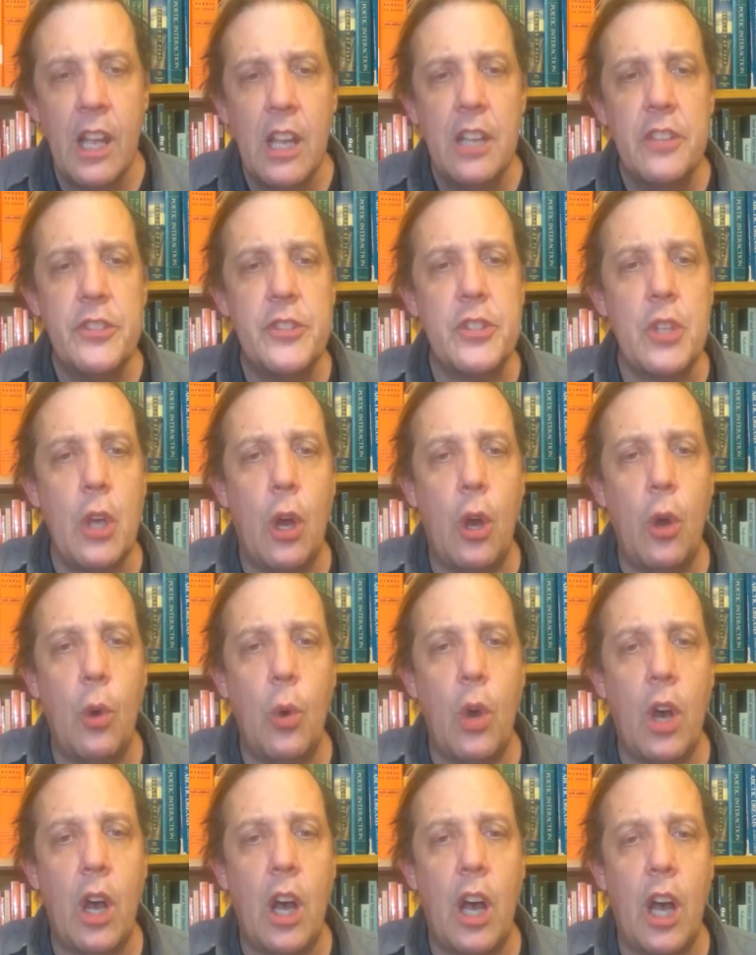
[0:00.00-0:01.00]

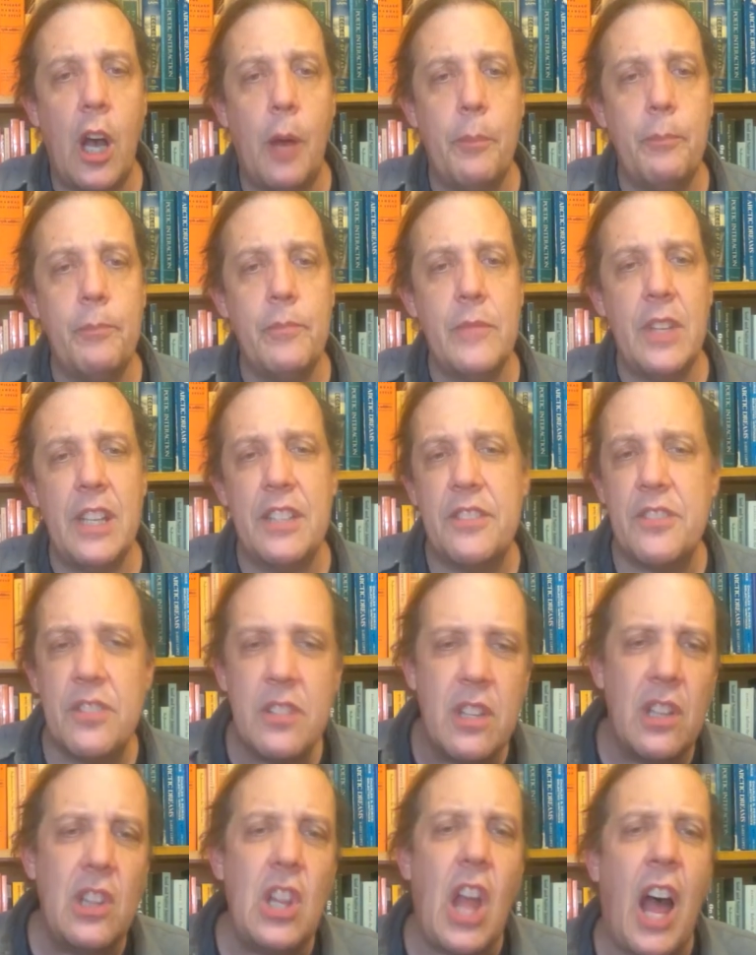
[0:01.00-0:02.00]
So um, it's
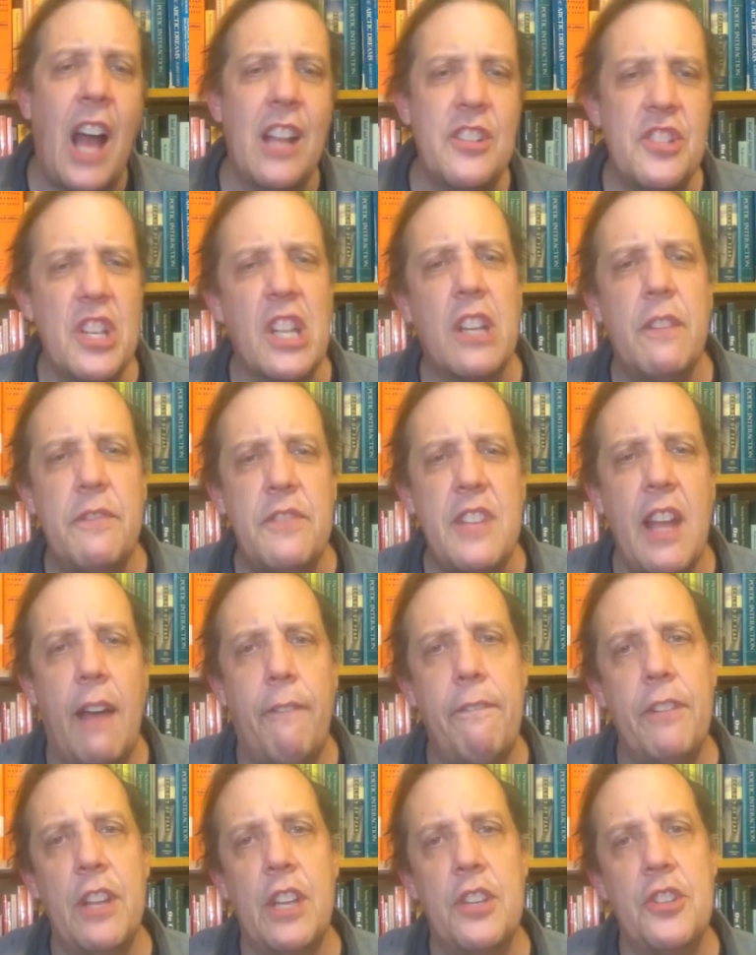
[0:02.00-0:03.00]
the logic of
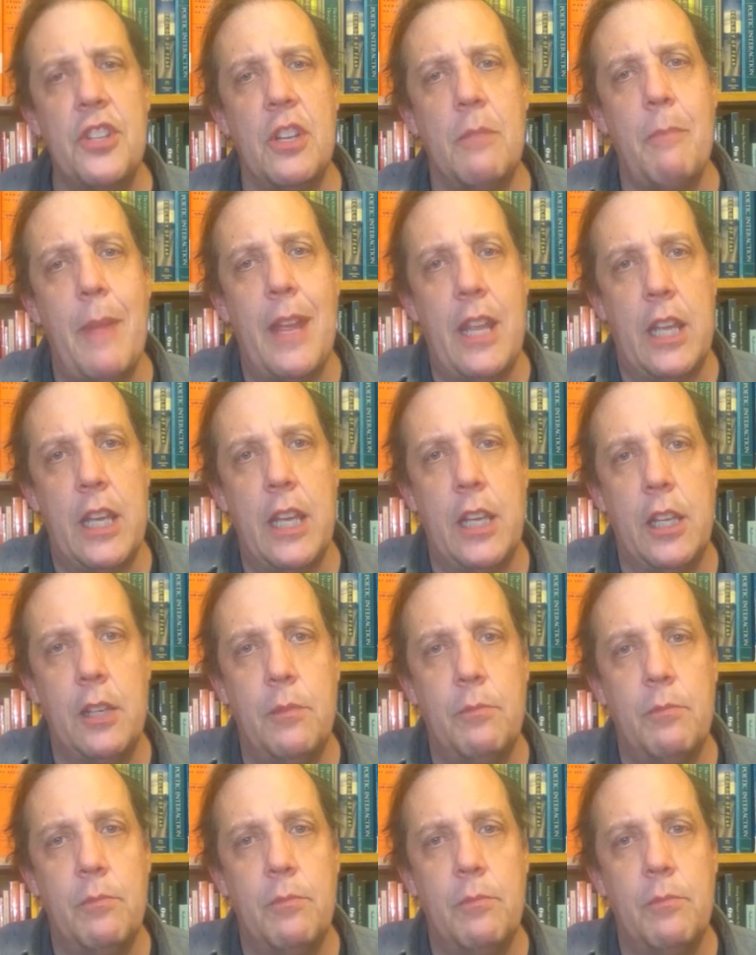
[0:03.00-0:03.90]
definition making.